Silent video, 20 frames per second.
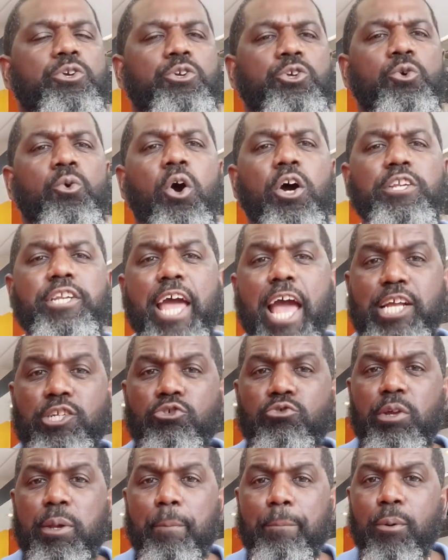you are
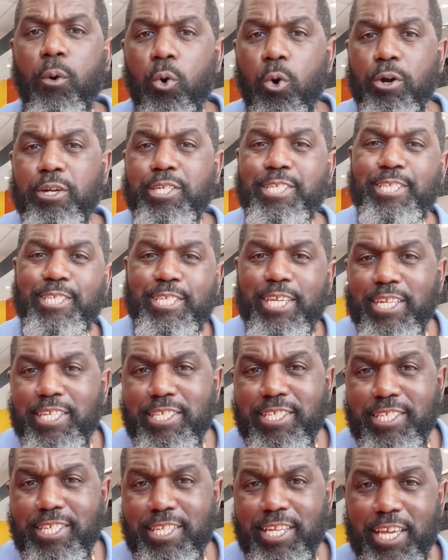naturally born a
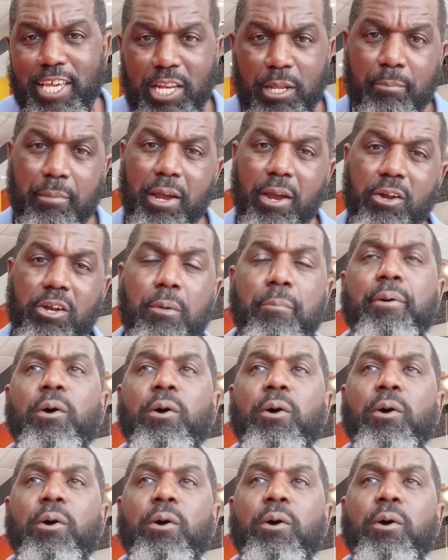citizen in America,